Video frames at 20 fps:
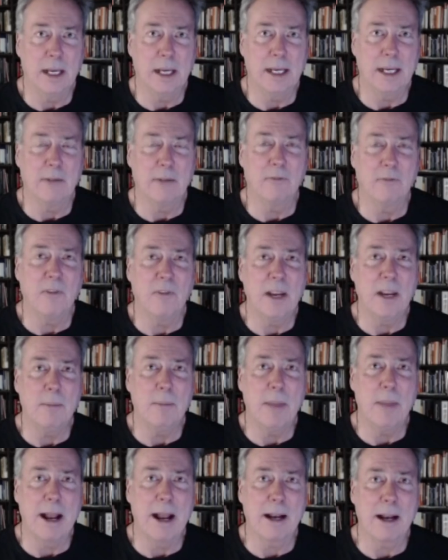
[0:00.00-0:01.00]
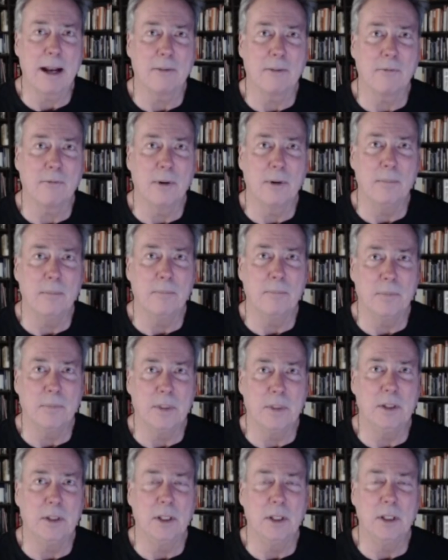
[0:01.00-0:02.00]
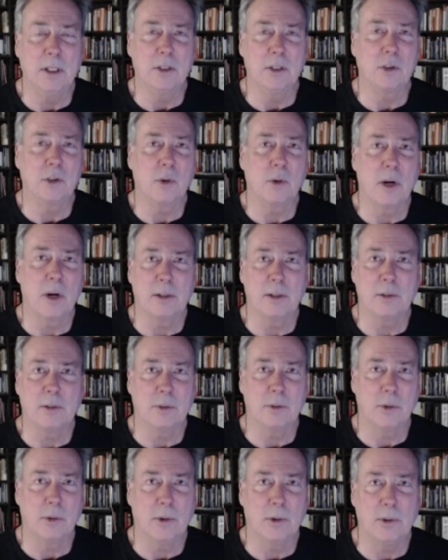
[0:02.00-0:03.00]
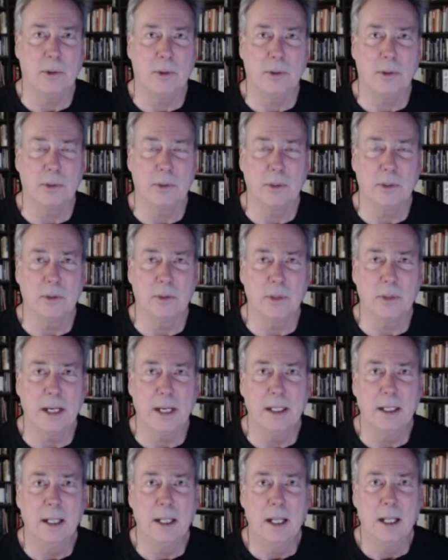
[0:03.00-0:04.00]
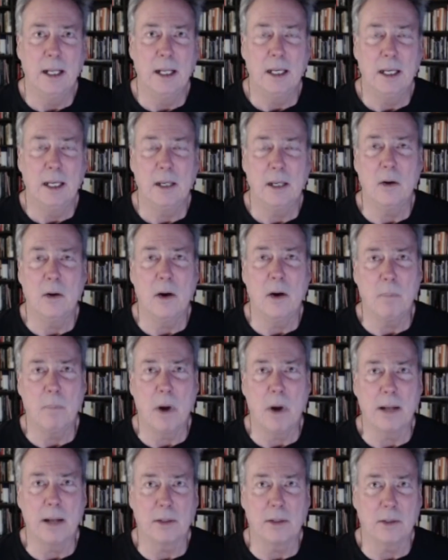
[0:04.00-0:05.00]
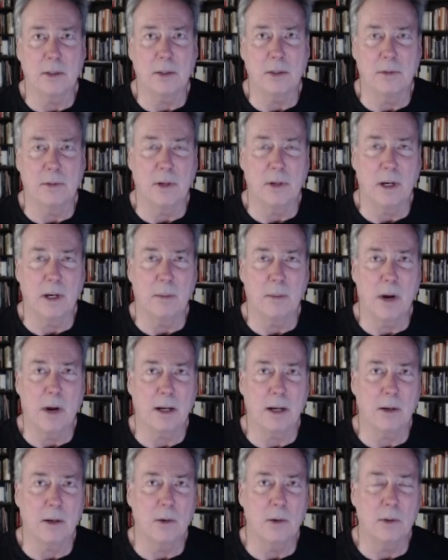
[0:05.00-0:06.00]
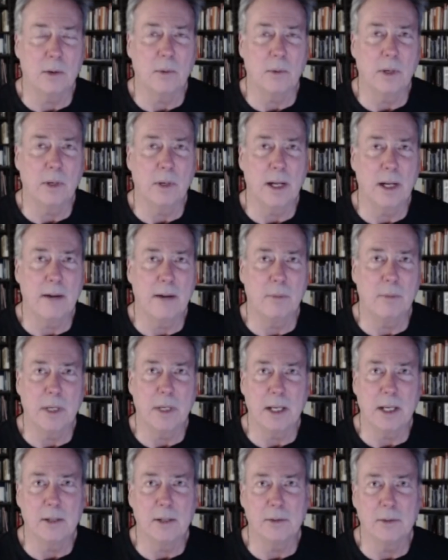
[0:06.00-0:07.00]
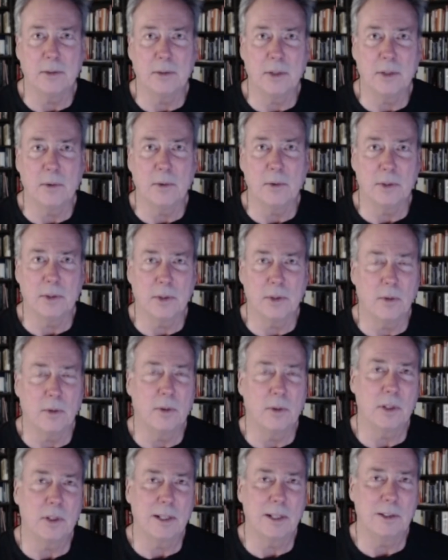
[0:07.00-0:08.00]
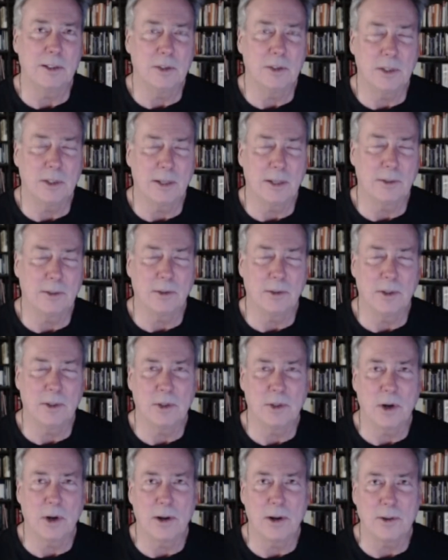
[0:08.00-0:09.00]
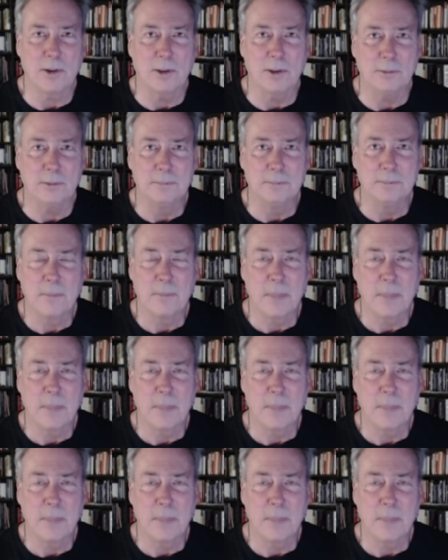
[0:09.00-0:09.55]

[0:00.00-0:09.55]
get feedback from the disgruntled trolls, is that, you know, I bought silver or I bought gold or whatever because of so-and-so or such or this article.